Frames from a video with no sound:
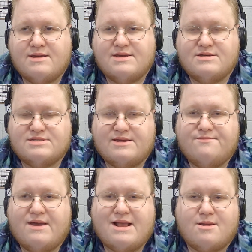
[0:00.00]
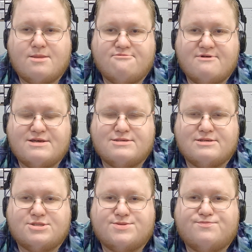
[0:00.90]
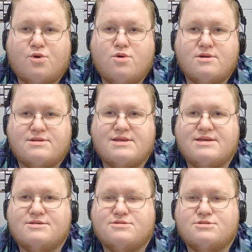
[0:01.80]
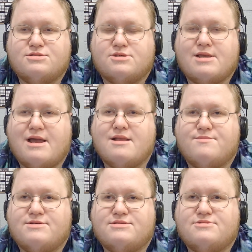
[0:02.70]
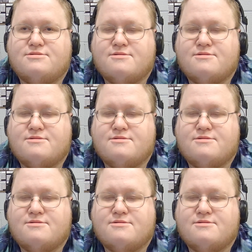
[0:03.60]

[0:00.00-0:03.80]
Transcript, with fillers: His impact on the wrestling sport is synonymous,